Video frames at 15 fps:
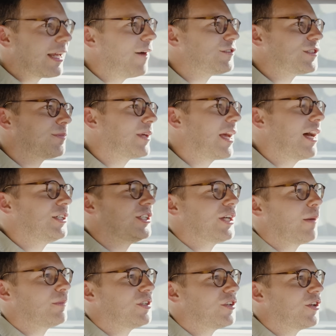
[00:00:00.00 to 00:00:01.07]
have some catching
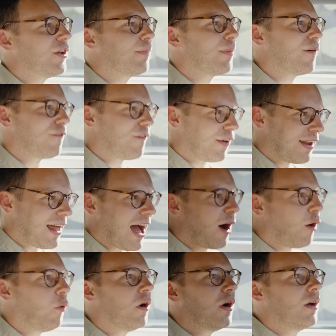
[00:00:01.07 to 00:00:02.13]
up to do, but for
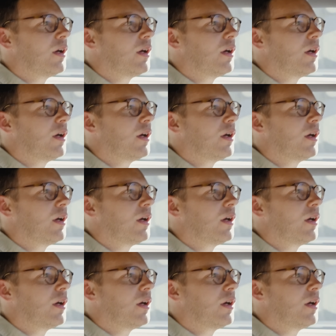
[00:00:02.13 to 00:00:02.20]
now,